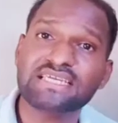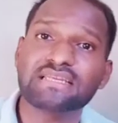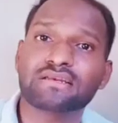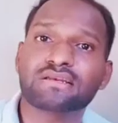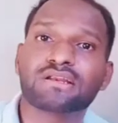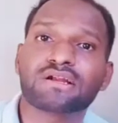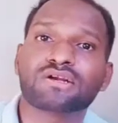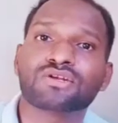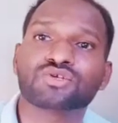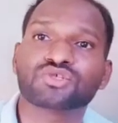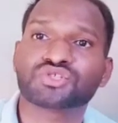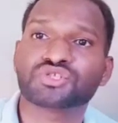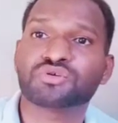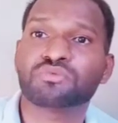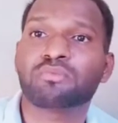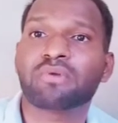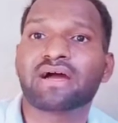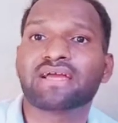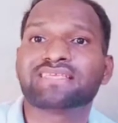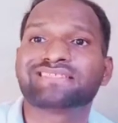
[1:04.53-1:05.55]
introduced
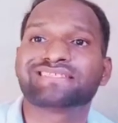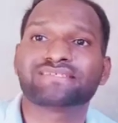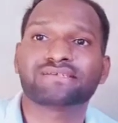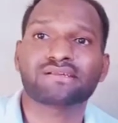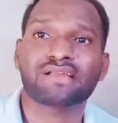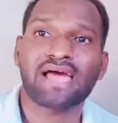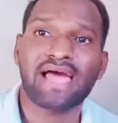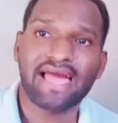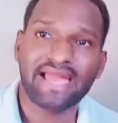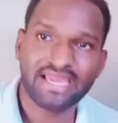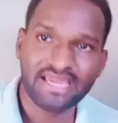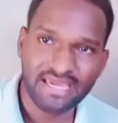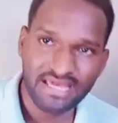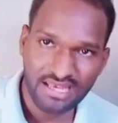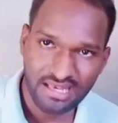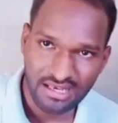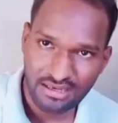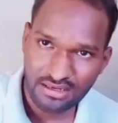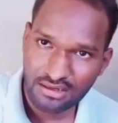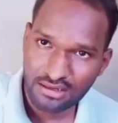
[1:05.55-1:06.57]
by Sir
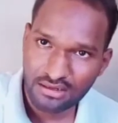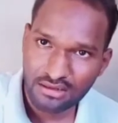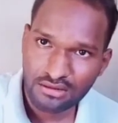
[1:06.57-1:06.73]
Haeckel.